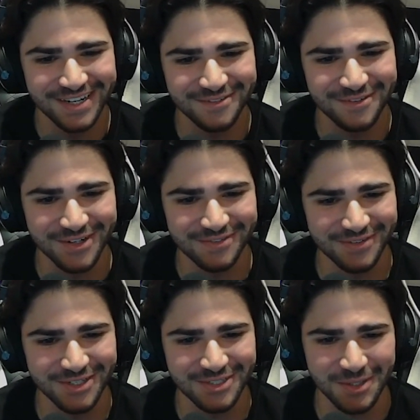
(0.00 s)

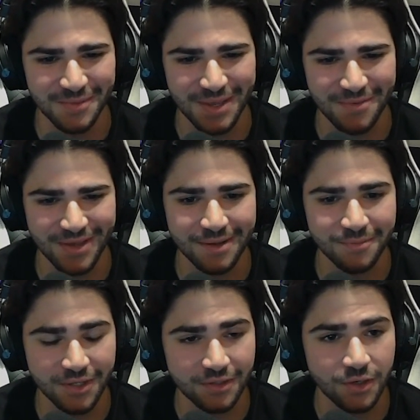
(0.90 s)
a streaming API,
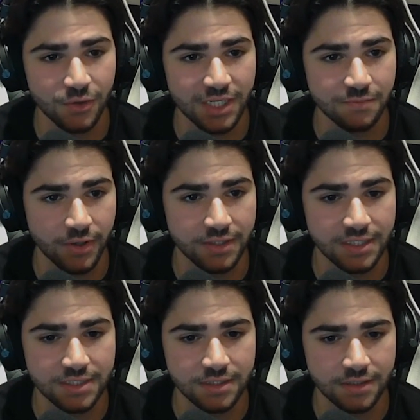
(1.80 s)
but you guys have brought
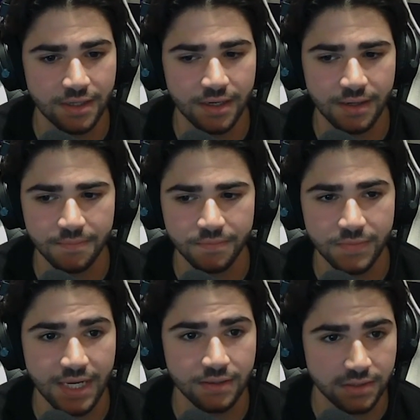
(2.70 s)
this
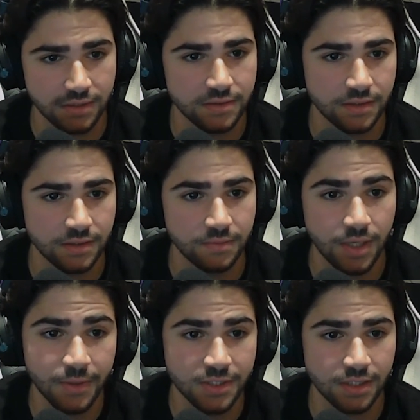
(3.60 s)
down to companies like